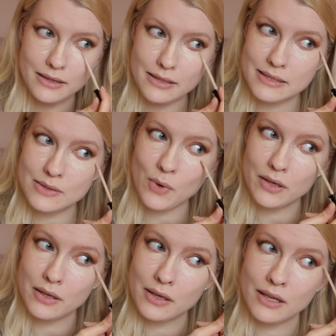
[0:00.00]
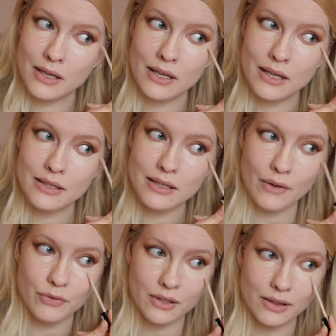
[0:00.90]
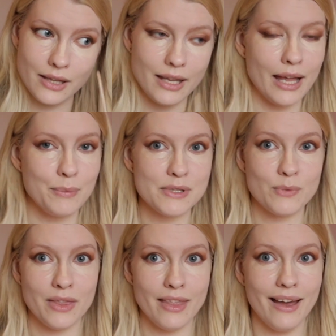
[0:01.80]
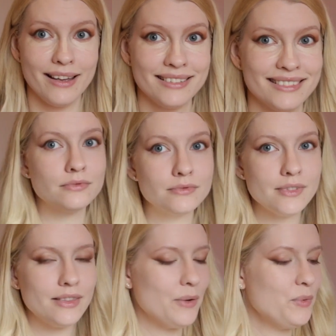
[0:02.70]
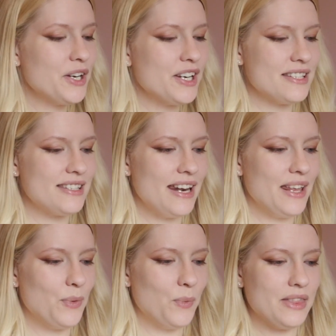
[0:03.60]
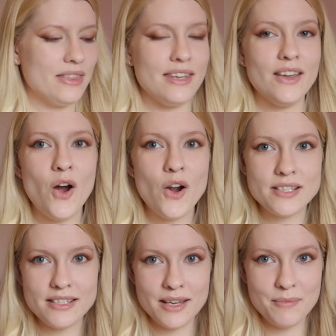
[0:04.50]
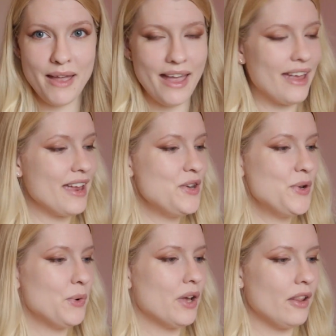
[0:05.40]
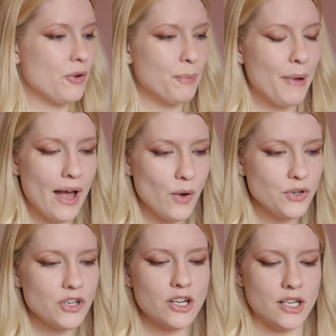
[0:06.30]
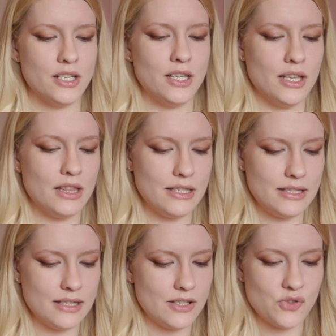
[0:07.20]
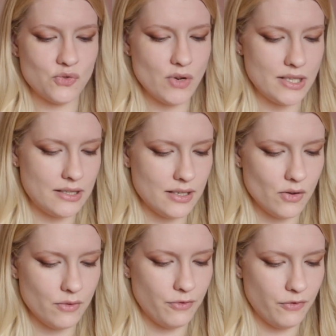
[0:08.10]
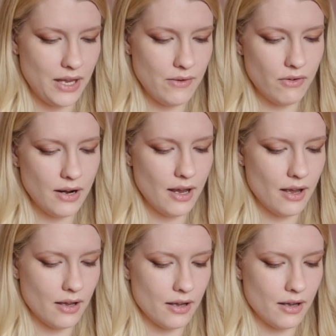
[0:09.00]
this one definitely helps with that. Then we're gonna set it with the RCMA No Color Powder. This is a trusty old favorite,